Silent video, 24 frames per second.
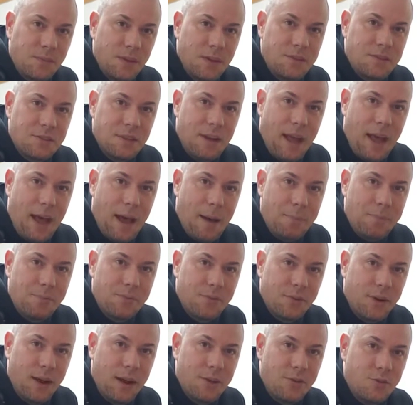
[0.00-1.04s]
it's an app
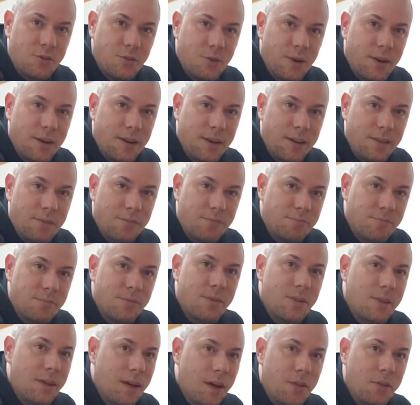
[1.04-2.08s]
for Android and
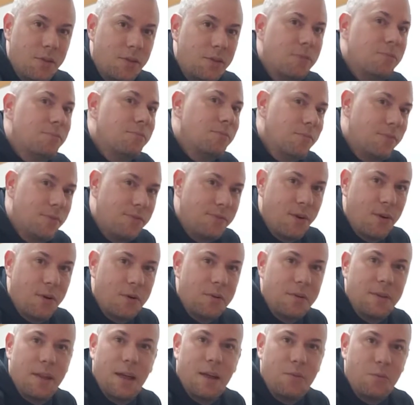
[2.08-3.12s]
the other
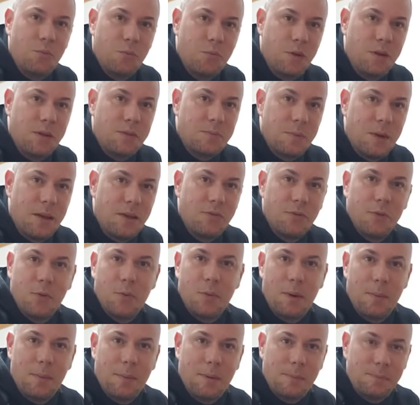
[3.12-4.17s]
phone that is made for
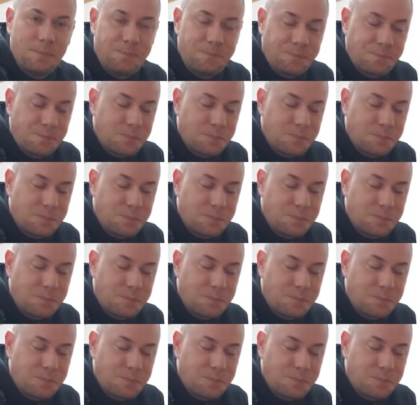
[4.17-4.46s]
women.